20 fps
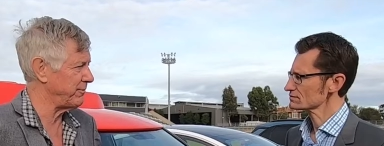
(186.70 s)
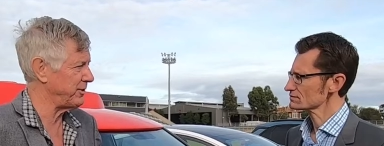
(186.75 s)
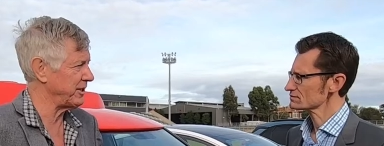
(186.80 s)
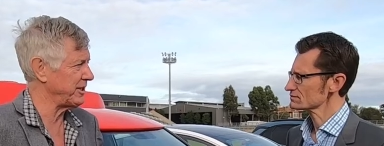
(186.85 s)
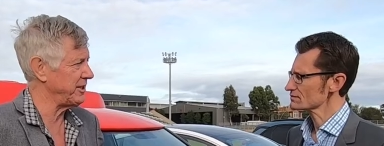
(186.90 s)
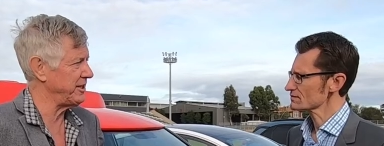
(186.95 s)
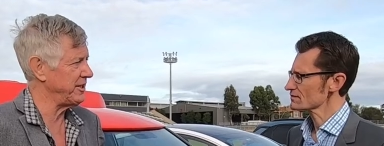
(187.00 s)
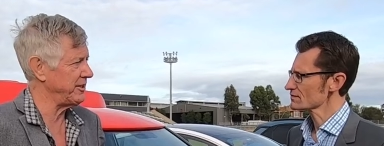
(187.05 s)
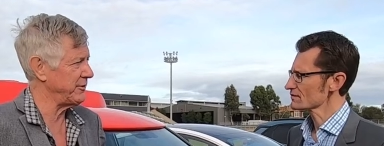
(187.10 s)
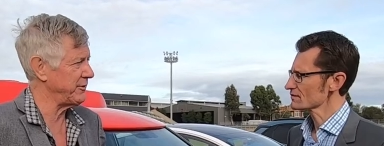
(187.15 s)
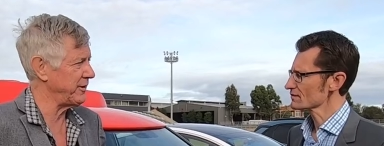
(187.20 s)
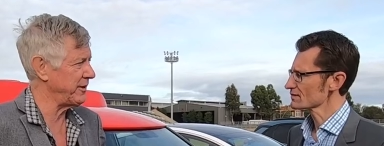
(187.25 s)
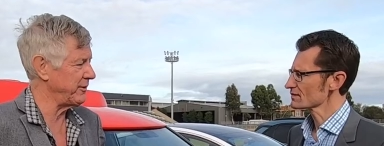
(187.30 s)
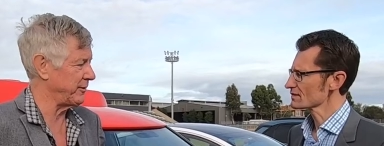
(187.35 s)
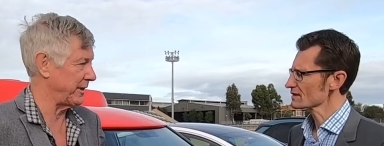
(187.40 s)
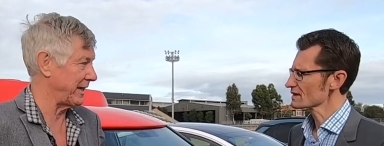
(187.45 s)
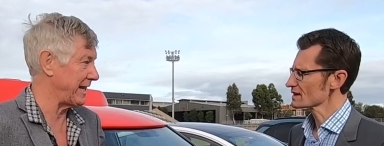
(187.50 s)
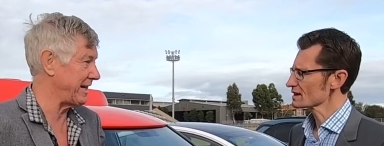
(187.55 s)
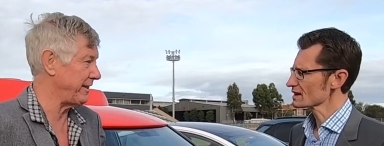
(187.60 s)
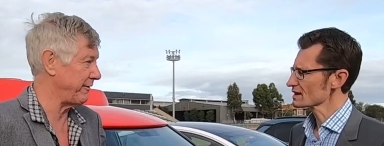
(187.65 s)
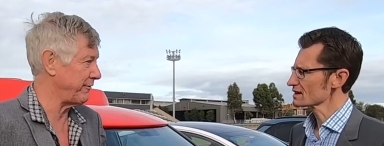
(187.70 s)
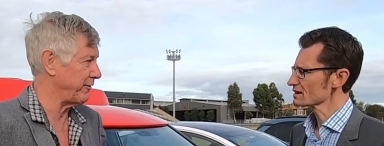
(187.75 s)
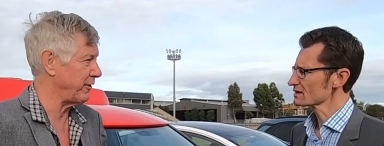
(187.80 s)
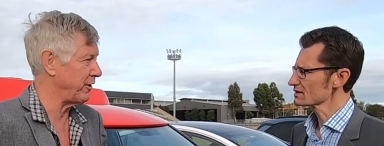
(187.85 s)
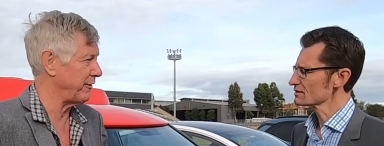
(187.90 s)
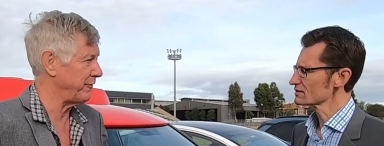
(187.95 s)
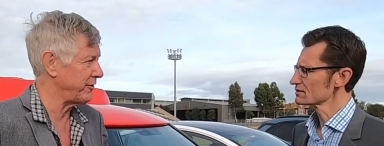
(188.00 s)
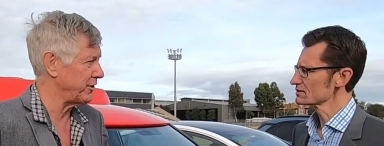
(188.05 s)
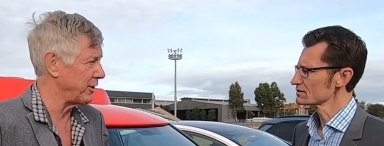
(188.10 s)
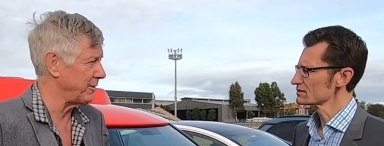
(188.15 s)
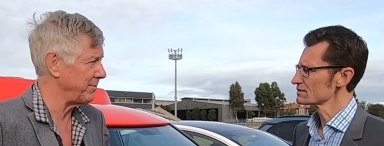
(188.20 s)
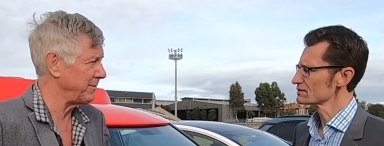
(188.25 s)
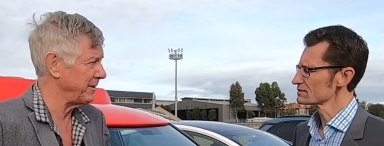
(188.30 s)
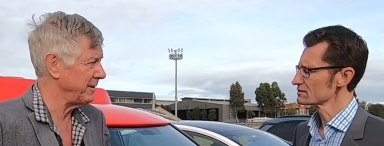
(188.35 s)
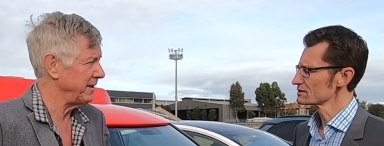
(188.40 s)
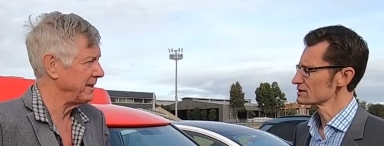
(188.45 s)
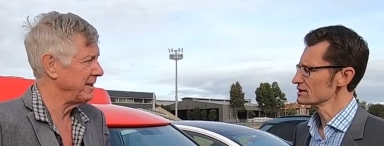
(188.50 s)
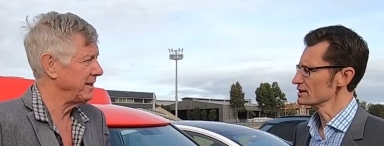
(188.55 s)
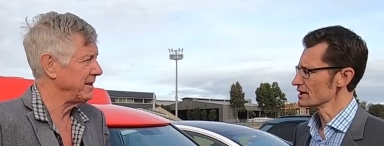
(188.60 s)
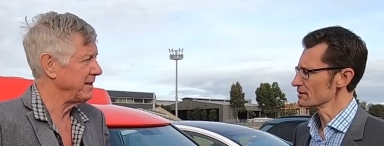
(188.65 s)
Speaker 1: 60 or 85 top.
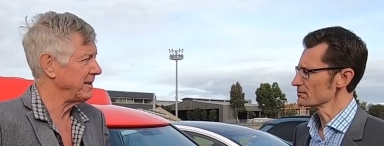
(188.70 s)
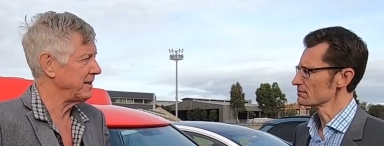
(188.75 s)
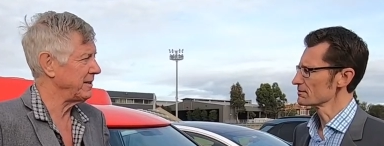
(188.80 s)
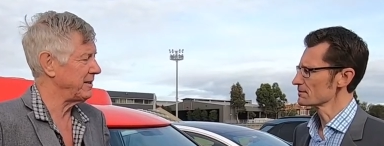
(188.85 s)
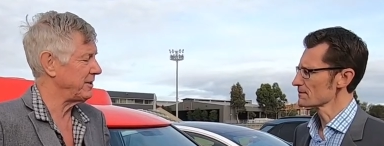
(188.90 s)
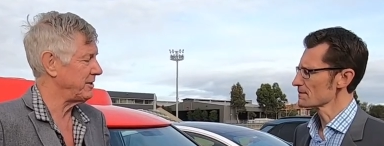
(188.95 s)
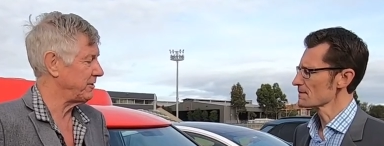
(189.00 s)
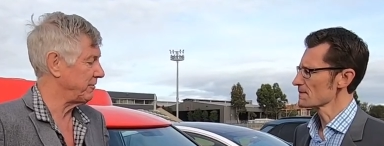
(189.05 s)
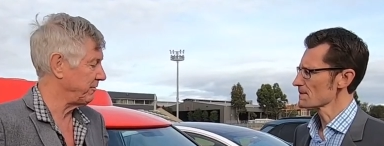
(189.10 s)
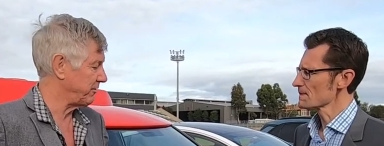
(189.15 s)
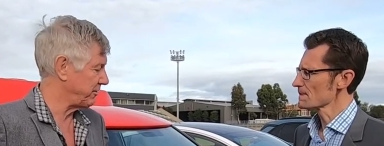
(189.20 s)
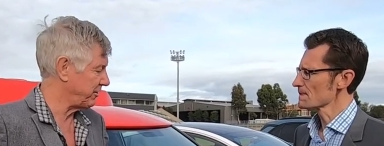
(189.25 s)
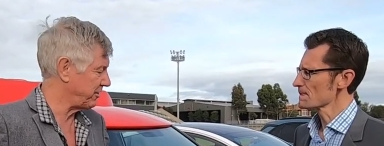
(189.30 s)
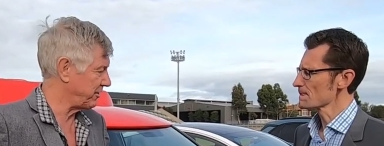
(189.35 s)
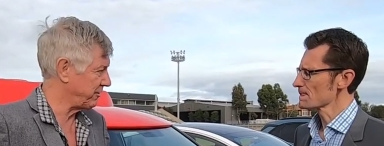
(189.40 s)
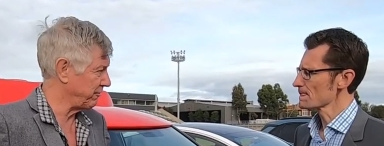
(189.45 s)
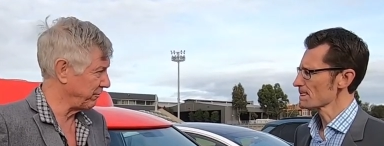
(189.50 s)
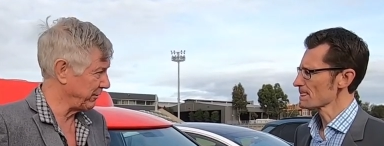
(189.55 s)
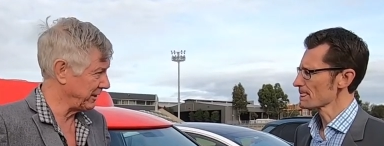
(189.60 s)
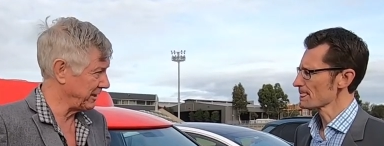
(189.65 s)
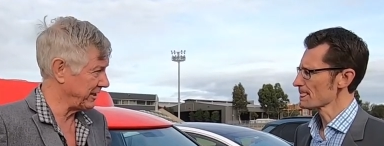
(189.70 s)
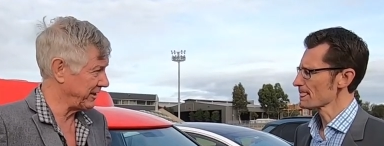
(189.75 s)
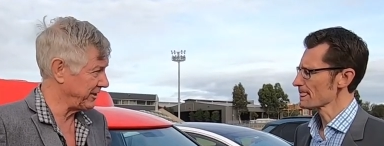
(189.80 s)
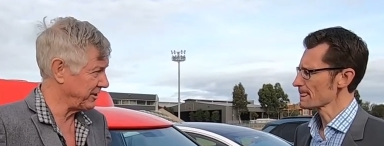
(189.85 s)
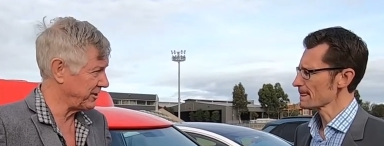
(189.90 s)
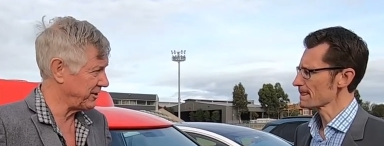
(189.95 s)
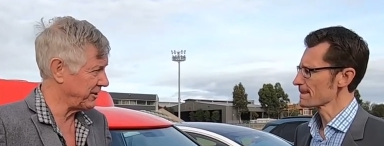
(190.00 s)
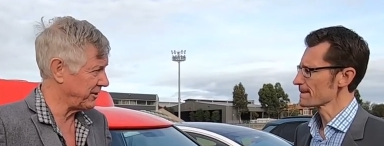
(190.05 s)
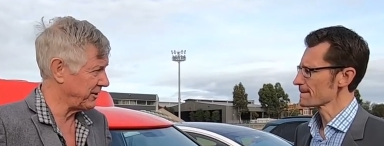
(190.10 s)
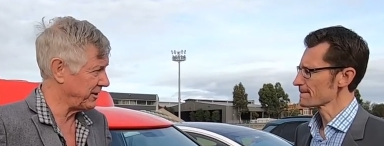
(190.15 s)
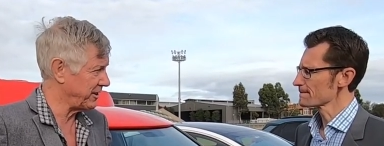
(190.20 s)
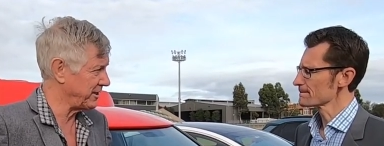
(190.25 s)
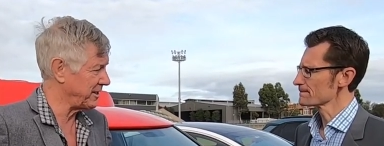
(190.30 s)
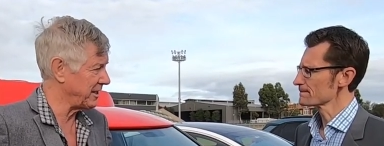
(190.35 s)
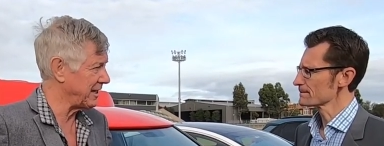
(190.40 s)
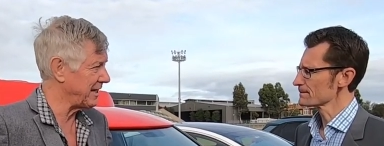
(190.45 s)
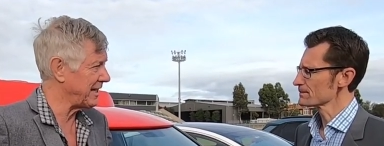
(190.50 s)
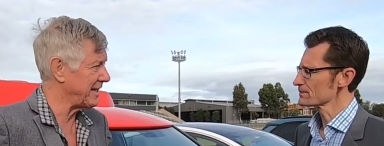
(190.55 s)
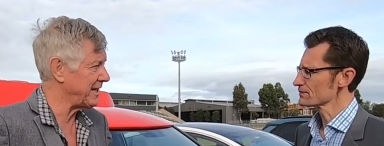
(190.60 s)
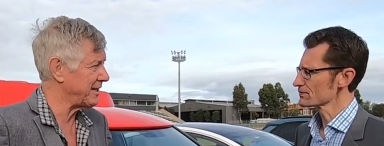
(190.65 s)
Yep. There's really designed as a
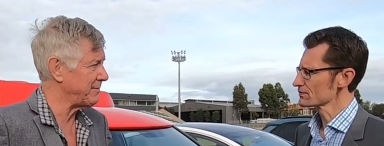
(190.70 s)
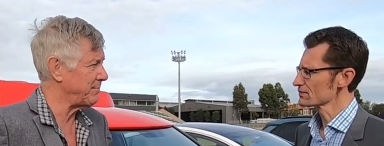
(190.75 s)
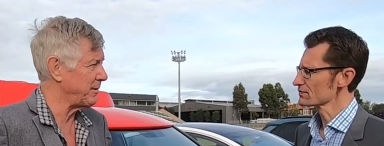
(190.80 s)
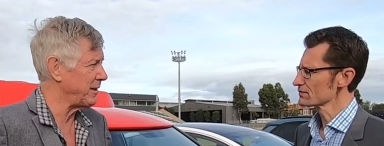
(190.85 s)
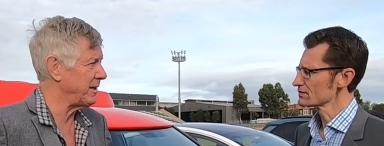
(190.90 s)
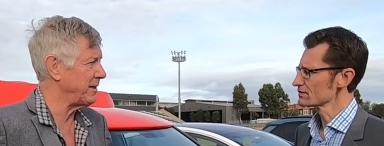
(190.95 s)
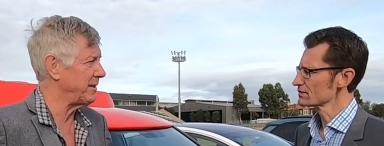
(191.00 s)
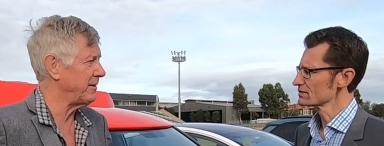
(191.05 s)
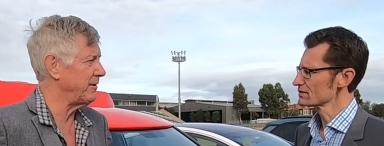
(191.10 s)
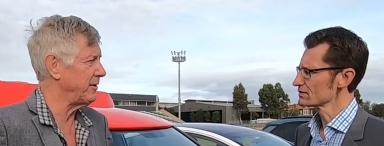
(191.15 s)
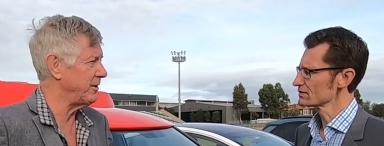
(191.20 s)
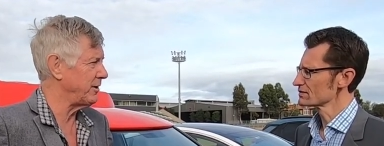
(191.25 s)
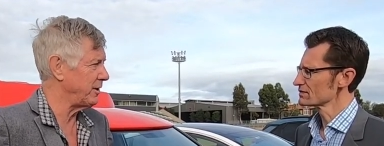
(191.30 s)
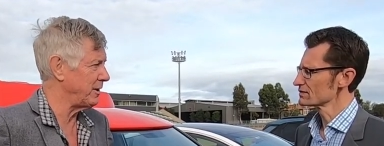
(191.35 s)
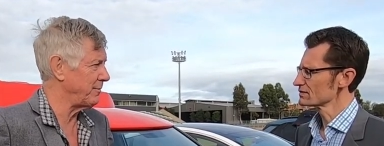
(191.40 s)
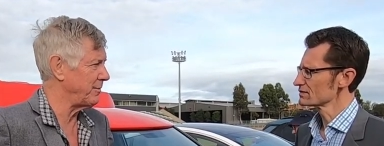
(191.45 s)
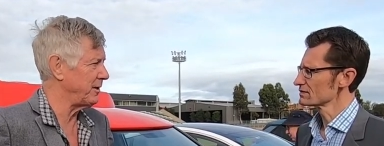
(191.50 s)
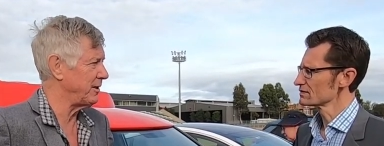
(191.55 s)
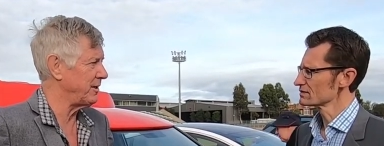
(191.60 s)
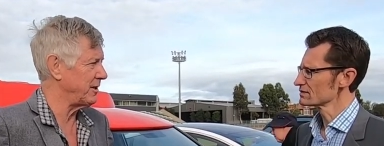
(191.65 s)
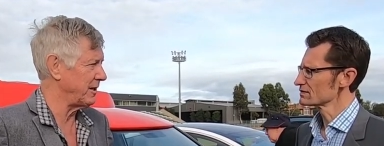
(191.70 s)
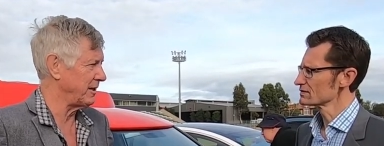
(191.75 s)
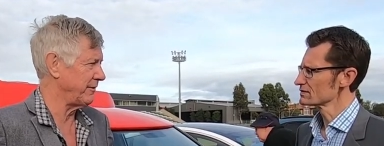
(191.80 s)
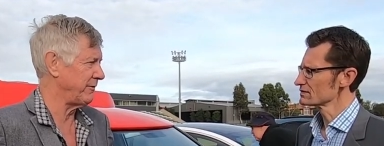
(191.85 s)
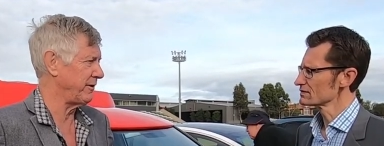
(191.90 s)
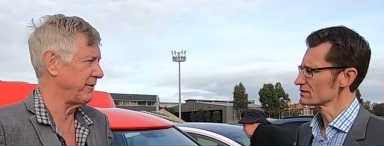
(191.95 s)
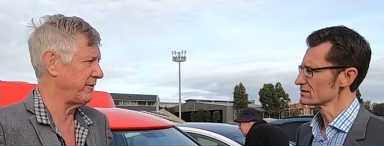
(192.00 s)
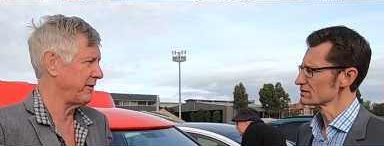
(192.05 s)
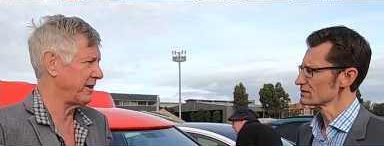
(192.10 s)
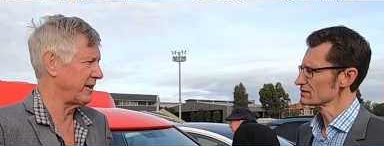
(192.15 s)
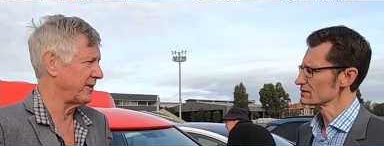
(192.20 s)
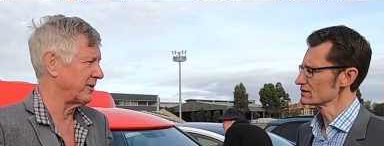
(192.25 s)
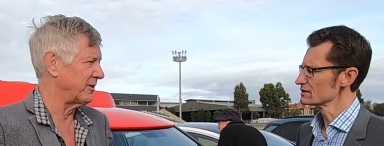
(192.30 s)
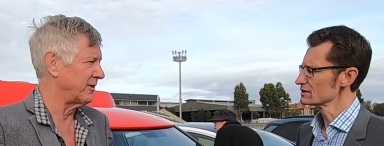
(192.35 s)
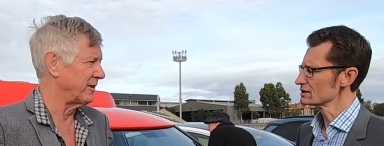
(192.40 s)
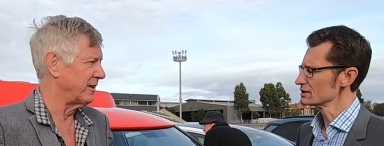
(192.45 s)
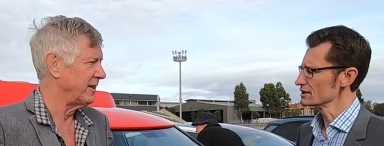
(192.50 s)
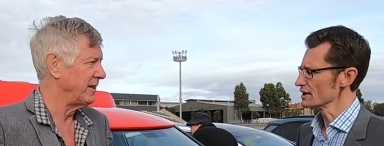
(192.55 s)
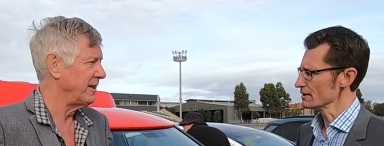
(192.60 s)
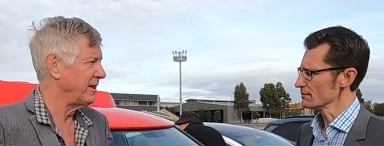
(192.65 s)
last minute urban delivery vehicle.
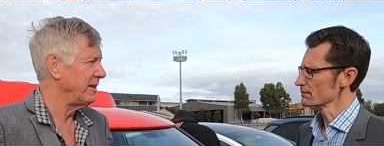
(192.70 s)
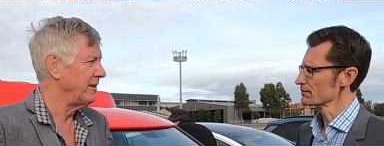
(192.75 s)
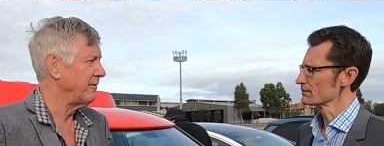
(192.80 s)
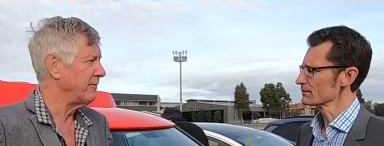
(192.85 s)
Yep.